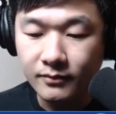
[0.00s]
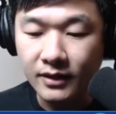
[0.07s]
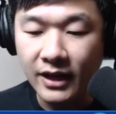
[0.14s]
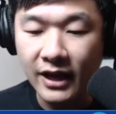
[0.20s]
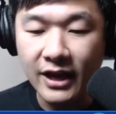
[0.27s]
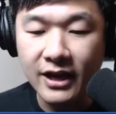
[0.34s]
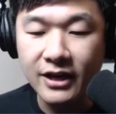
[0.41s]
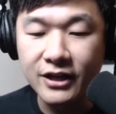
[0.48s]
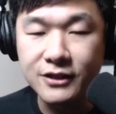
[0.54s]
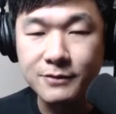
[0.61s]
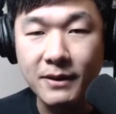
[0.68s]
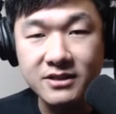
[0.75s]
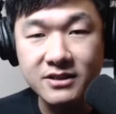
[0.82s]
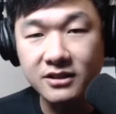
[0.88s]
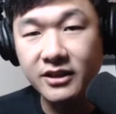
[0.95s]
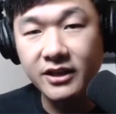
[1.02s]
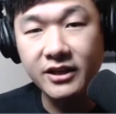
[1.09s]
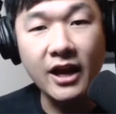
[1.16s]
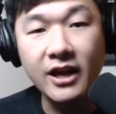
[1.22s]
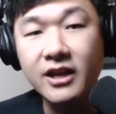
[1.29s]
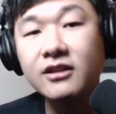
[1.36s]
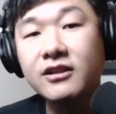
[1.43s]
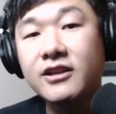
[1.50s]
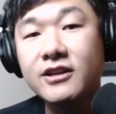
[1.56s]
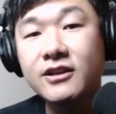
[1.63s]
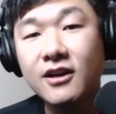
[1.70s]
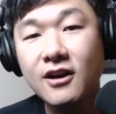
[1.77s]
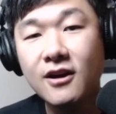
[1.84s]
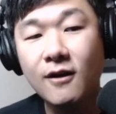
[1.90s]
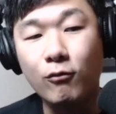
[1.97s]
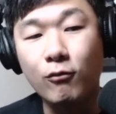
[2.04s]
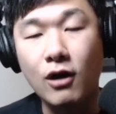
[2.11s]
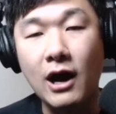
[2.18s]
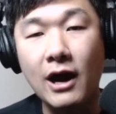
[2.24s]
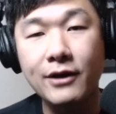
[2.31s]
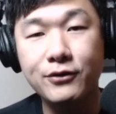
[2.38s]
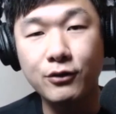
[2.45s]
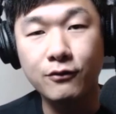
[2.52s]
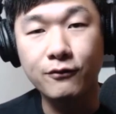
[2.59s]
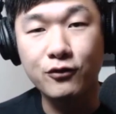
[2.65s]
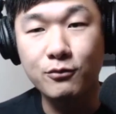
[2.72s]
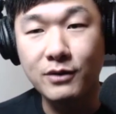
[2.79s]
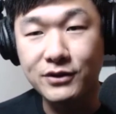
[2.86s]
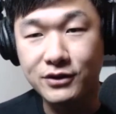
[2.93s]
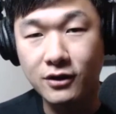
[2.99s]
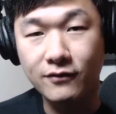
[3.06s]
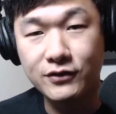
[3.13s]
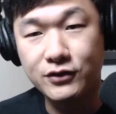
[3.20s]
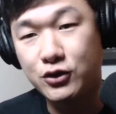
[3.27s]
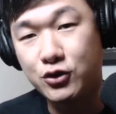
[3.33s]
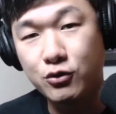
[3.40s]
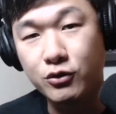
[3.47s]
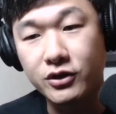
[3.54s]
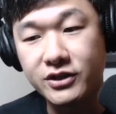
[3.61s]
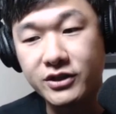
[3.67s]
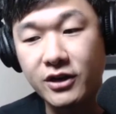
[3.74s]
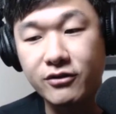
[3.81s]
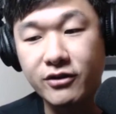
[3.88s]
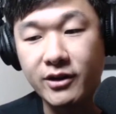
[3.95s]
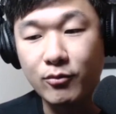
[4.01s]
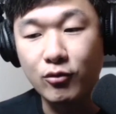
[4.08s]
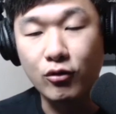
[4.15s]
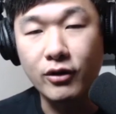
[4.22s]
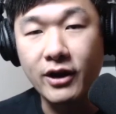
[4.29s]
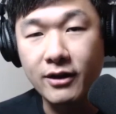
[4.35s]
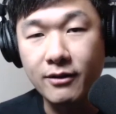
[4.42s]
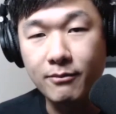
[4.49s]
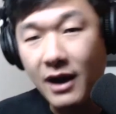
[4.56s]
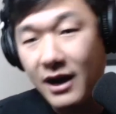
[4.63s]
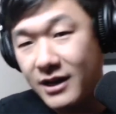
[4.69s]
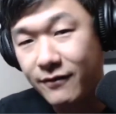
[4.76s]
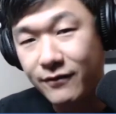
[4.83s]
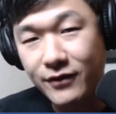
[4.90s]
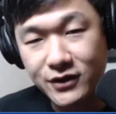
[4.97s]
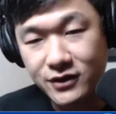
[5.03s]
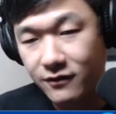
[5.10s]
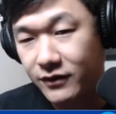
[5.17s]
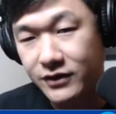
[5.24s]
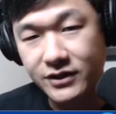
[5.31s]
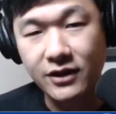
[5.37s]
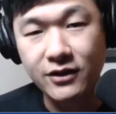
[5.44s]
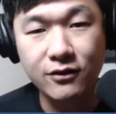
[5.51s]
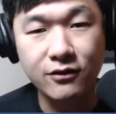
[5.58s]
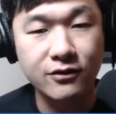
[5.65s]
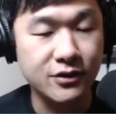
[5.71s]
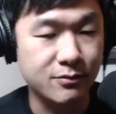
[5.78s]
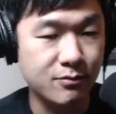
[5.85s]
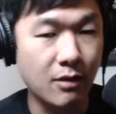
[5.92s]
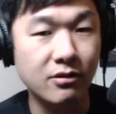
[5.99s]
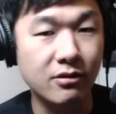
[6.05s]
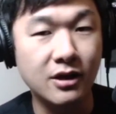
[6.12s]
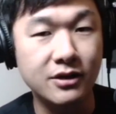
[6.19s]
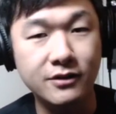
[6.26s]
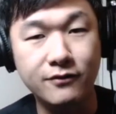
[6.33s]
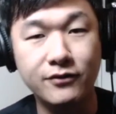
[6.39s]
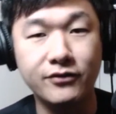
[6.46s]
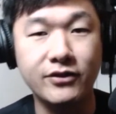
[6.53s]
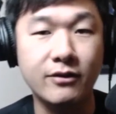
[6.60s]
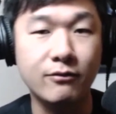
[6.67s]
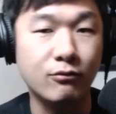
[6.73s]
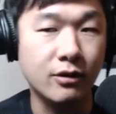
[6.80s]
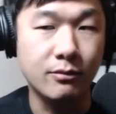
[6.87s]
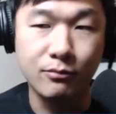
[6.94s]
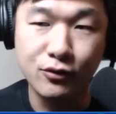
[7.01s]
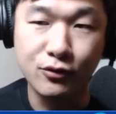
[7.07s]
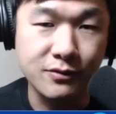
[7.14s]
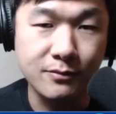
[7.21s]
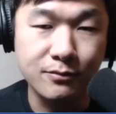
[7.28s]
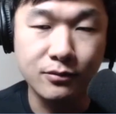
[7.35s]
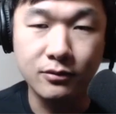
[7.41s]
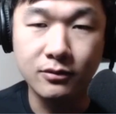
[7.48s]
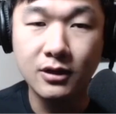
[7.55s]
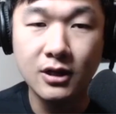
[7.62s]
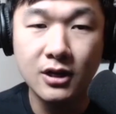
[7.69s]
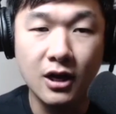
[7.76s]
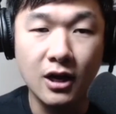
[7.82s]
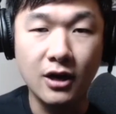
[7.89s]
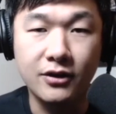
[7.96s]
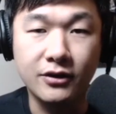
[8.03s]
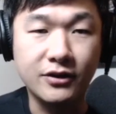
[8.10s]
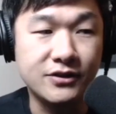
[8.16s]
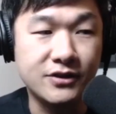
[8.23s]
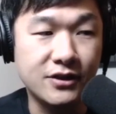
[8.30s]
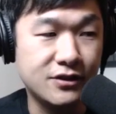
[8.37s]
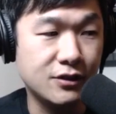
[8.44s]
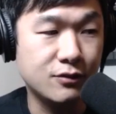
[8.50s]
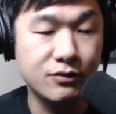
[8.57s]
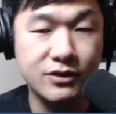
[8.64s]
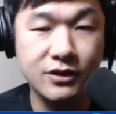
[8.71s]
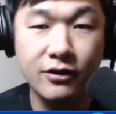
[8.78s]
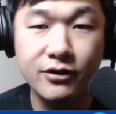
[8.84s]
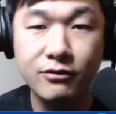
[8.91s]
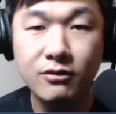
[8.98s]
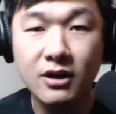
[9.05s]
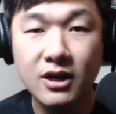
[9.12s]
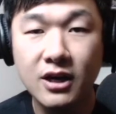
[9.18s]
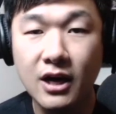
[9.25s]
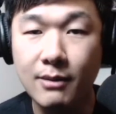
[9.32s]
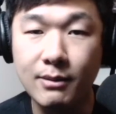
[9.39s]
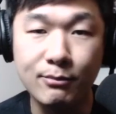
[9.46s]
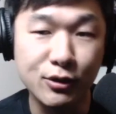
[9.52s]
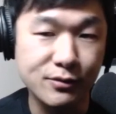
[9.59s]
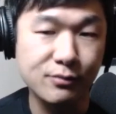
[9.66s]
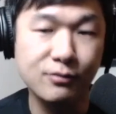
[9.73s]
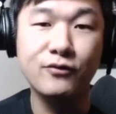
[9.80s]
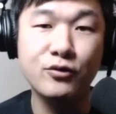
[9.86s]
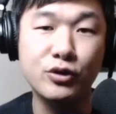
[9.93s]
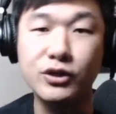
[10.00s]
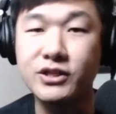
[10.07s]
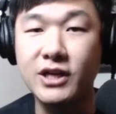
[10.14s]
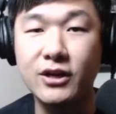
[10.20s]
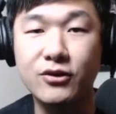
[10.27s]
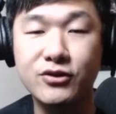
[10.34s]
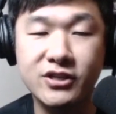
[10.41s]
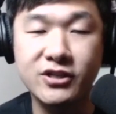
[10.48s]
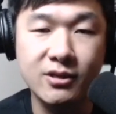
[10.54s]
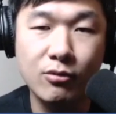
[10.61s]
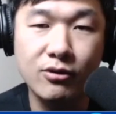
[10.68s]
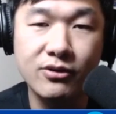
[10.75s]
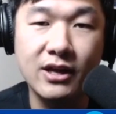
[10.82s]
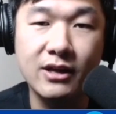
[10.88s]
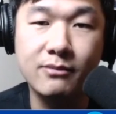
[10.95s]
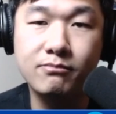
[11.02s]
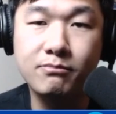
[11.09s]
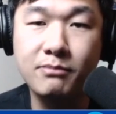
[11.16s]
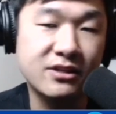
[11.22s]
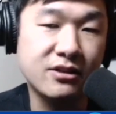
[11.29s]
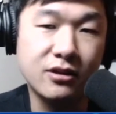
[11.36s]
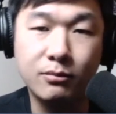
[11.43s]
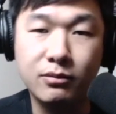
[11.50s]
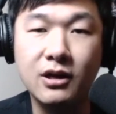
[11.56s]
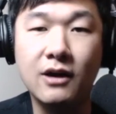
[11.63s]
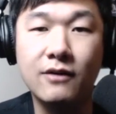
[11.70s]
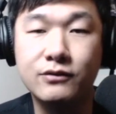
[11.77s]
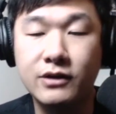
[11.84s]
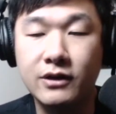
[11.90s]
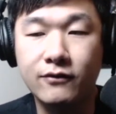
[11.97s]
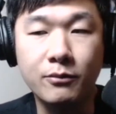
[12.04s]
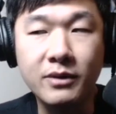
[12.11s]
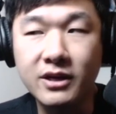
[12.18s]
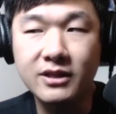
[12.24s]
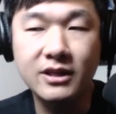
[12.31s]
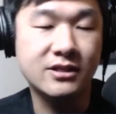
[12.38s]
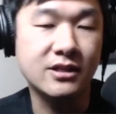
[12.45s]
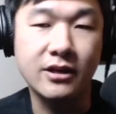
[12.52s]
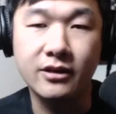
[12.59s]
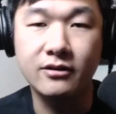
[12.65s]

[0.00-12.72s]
And it's basically in any league where I don't view myself as a true contender anymore. And my definition of contender is probably a lot different than what most people, the consensus would tell you. I mean, most people view contenders as someone that makes it in the playoffs, right? For me, that's not it.